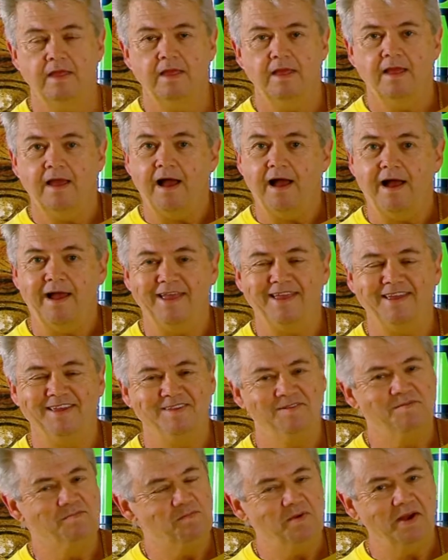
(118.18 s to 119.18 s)
Hi,
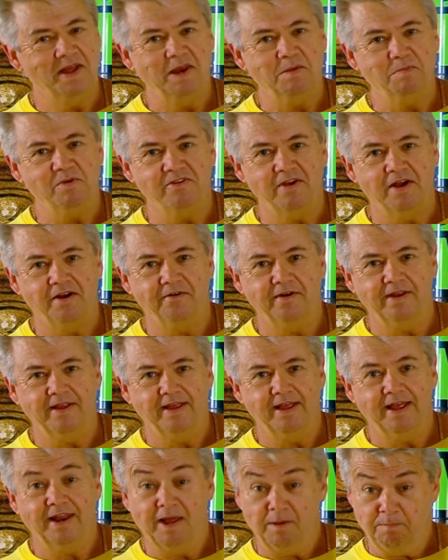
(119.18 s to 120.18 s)
my name is Ari
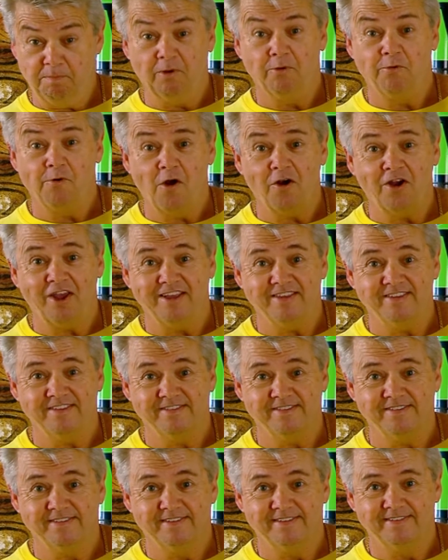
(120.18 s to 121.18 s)
and I build
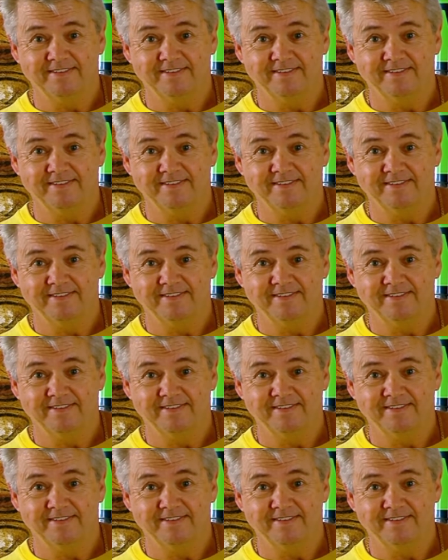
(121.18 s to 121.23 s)
rockets.